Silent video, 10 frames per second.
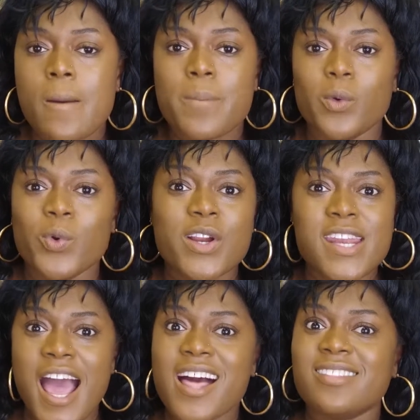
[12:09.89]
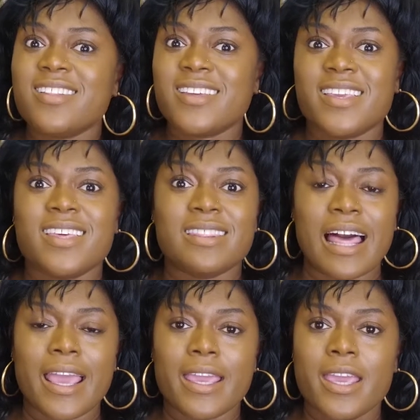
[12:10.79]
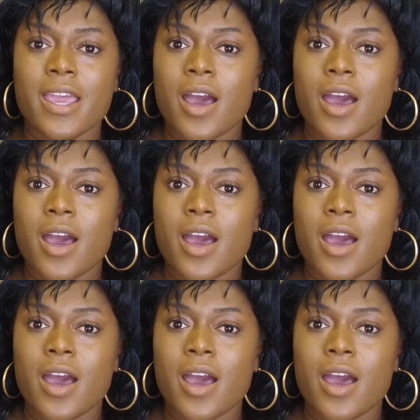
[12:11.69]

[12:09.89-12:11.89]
but we're not looking like